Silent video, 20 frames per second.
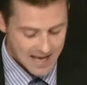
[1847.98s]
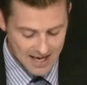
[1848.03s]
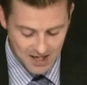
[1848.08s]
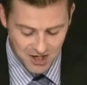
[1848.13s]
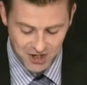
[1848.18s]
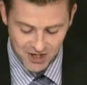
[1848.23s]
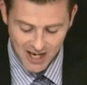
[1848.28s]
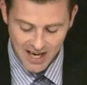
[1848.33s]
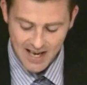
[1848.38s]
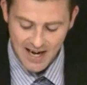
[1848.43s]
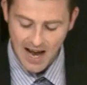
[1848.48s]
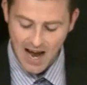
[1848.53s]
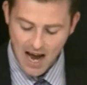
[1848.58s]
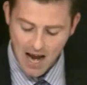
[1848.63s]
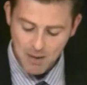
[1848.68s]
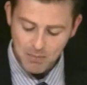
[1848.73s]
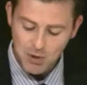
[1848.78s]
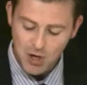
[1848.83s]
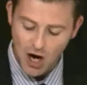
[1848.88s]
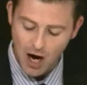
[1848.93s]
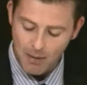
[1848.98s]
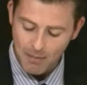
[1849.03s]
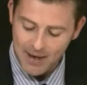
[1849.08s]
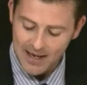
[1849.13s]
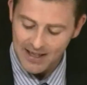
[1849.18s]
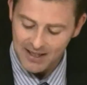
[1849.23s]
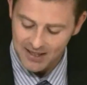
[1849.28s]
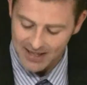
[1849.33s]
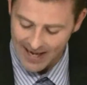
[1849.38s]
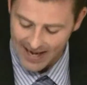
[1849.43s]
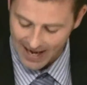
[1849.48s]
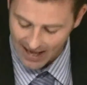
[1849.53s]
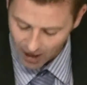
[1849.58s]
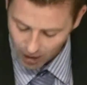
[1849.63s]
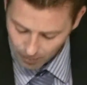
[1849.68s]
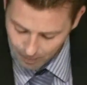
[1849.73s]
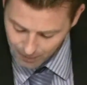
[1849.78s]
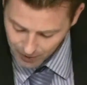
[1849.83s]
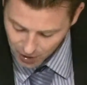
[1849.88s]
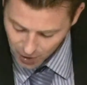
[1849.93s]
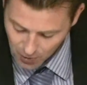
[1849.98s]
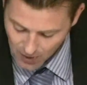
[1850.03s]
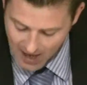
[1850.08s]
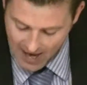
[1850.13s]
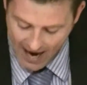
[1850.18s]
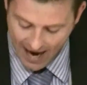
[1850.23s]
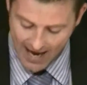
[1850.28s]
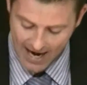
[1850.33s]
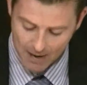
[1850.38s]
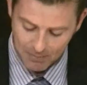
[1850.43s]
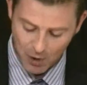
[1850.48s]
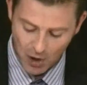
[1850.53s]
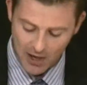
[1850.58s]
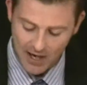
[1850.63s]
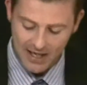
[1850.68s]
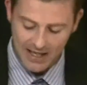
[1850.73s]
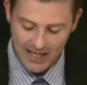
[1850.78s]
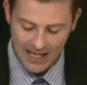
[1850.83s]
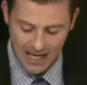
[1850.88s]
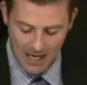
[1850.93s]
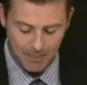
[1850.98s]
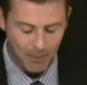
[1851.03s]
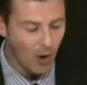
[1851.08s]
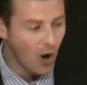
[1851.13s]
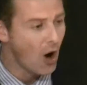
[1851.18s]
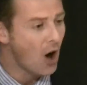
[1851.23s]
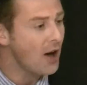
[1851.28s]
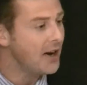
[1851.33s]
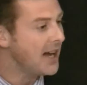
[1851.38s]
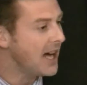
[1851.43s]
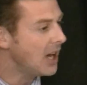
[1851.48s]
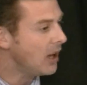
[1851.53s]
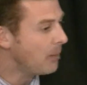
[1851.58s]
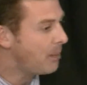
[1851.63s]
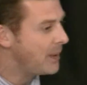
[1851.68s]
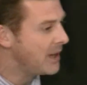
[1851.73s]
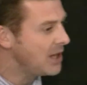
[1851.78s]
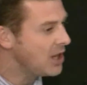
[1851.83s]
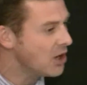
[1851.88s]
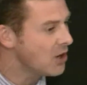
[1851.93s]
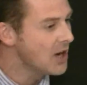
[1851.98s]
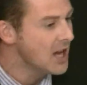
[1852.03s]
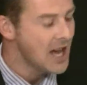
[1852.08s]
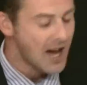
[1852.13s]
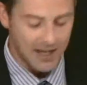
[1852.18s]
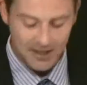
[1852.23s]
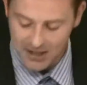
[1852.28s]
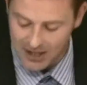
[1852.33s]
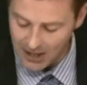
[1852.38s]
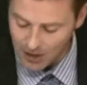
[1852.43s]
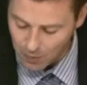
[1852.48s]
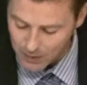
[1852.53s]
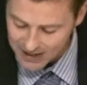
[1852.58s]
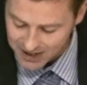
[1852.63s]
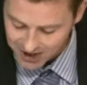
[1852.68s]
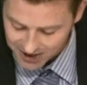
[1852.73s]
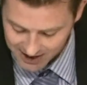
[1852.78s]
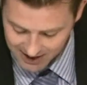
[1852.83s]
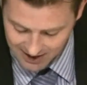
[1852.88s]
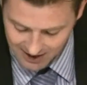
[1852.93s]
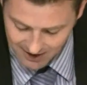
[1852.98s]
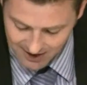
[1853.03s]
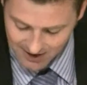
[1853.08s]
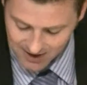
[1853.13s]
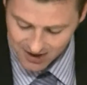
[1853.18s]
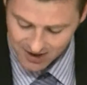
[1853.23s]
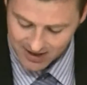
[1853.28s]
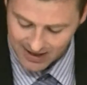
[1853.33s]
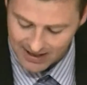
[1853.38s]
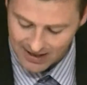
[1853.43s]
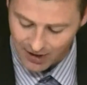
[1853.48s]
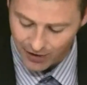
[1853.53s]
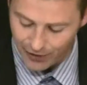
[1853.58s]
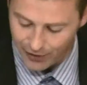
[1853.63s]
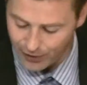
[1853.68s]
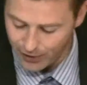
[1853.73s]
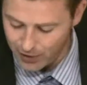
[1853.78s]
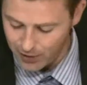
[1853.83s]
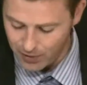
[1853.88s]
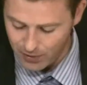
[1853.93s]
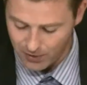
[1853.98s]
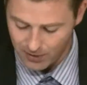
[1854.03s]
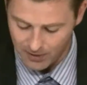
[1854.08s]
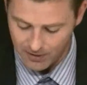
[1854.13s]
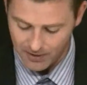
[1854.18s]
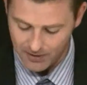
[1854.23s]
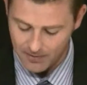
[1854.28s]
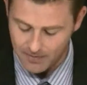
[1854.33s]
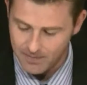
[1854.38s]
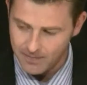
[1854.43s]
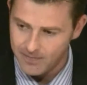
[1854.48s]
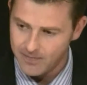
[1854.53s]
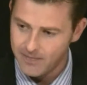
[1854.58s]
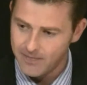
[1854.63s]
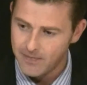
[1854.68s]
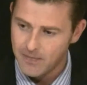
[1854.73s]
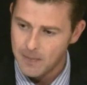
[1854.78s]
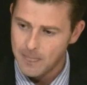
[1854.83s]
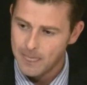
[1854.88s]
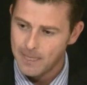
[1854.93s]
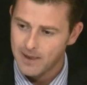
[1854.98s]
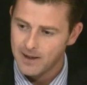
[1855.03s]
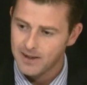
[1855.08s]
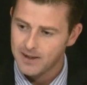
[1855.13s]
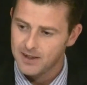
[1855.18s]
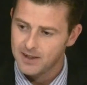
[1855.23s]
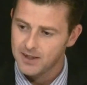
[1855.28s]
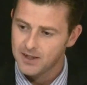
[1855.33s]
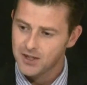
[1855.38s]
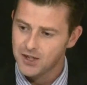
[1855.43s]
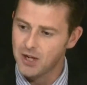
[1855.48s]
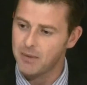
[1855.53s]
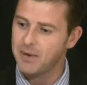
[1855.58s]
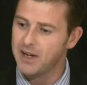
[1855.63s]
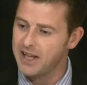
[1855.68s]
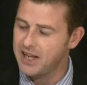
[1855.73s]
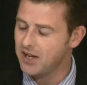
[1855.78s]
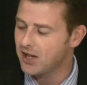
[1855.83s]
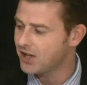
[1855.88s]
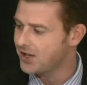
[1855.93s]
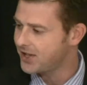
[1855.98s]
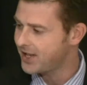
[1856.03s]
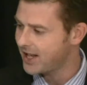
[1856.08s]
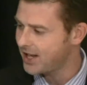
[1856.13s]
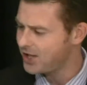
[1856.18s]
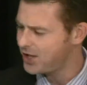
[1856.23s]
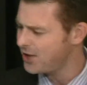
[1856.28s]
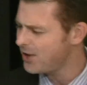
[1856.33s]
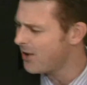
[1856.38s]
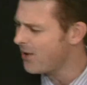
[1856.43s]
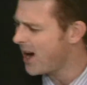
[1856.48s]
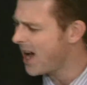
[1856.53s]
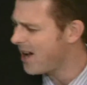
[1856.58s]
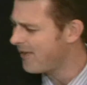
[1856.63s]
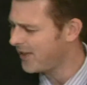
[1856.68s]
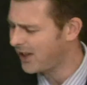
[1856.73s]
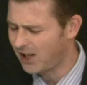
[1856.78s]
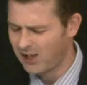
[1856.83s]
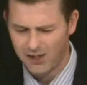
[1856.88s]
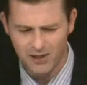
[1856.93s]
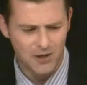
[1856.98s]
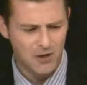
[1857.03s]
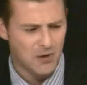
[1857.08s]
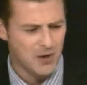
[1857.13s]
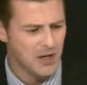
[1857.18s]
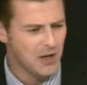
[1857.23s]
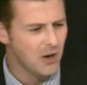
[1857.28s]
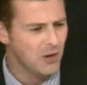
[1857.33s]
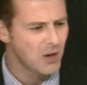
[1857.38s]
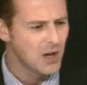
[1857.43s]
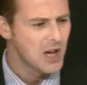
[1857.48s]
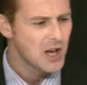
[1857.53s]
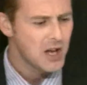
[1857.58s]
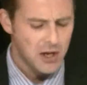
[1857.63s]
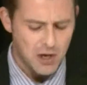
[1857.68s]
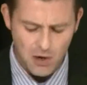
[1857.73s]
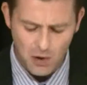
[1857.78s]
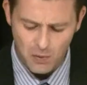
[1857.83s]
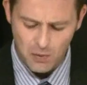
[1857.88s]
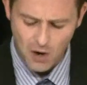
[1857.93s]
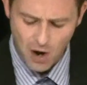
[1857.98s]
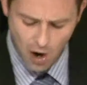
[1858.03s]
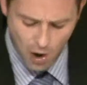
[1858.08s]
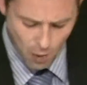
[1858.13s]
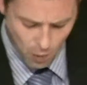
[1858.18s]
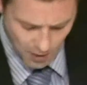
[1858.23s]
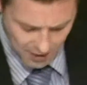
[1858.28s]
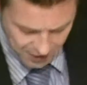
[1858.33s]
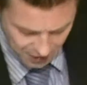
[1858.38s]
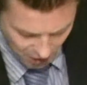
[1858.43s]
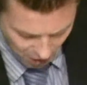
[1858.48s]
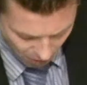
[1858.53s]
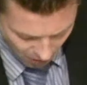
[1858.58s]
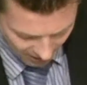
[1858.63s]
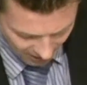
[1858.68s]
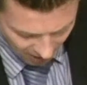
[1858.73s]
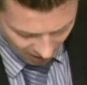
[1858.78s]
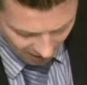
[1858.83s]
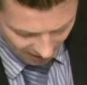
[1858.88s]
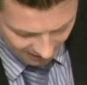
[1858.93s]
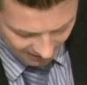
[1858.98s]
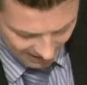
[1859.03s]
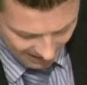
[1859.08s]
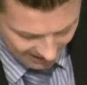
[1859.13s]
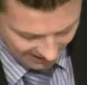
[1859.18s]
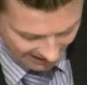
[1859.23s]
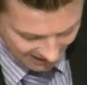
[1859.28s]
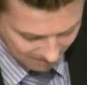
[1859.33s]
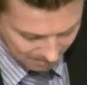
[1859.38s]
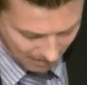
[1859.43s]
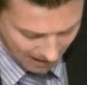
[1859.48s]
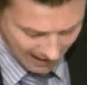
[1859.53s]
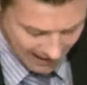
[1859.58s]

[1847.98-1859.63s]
He's saying, I'm coming to help you, and I'm going to keep on helping you until we see this thing through. Amen. Somebody here says, You don't have a clue. You don't, you don't know what's going on in